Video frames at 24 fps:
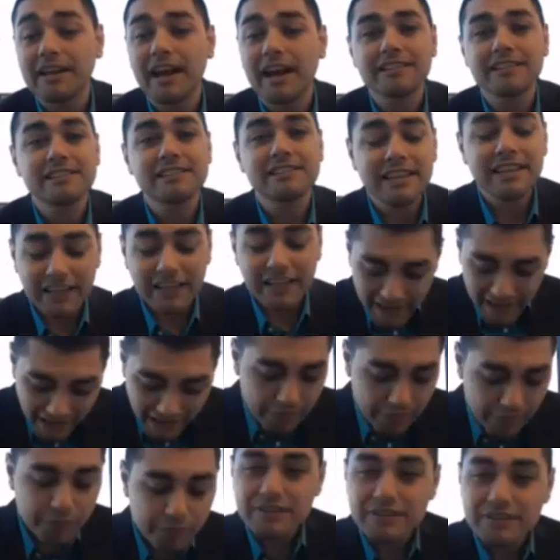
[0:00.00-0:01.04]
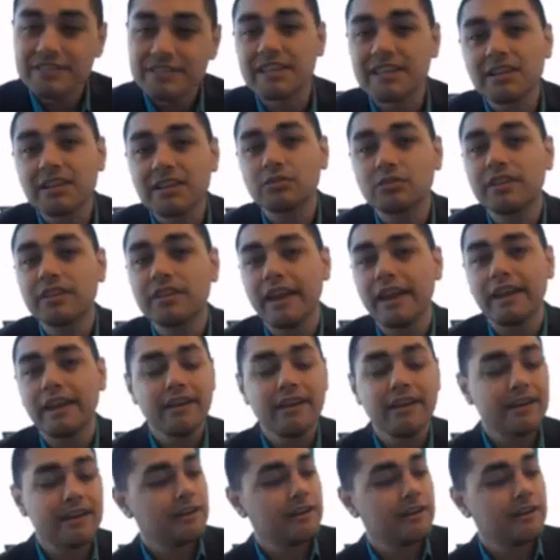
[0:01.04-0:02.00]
I see it every single day.